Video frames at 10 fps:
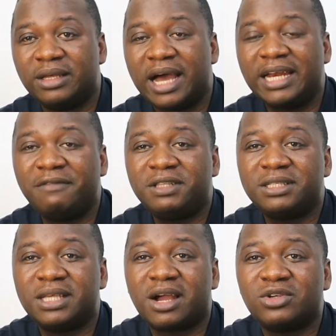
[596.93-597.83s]
And if it
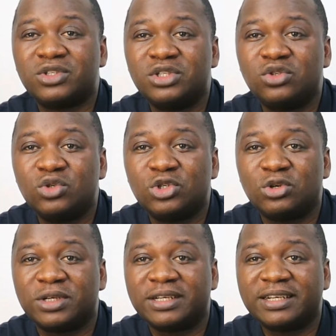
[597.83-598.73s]
is a
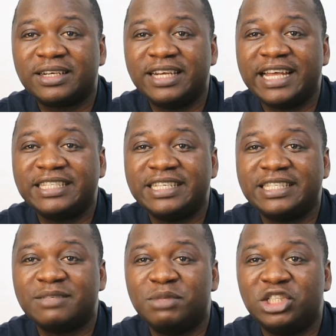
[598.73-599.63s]
constitution let
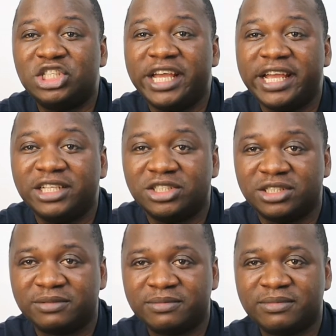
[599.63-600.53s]
it be changed.